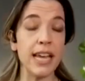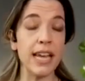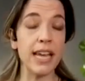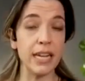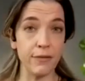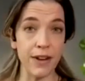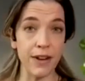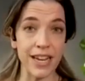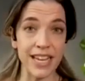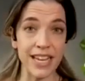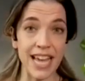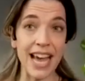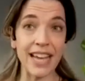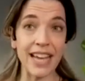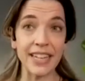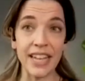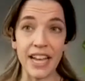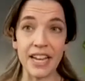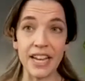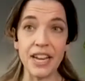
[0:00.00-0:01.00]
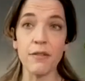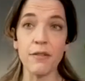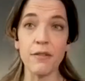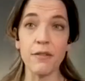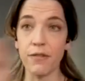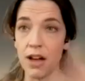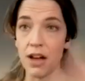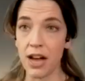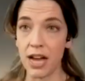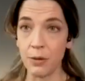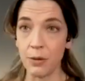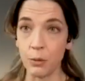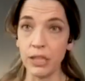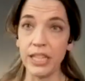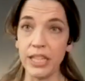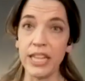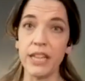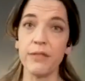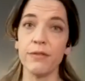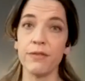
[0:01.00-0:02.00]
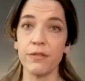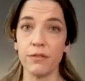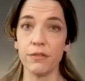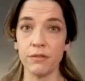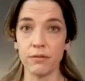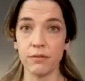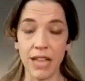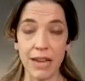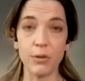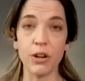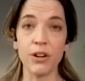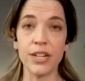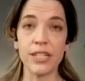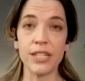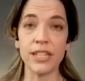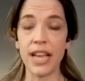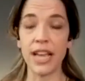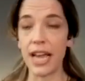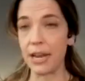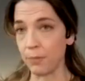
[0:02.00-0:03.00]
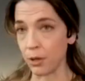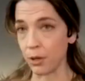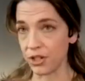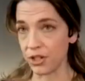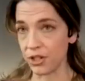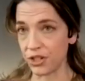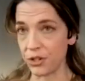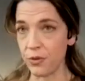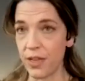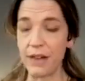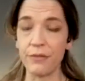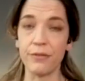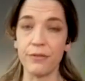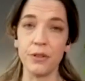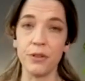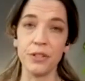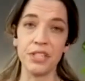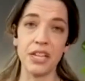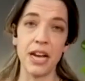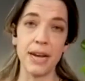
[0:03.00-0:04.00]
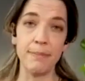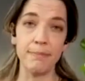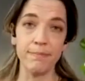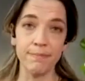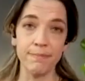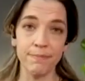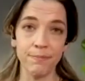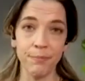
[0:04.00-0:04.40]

And if I can enough, I will leave libraries and pursue that full time.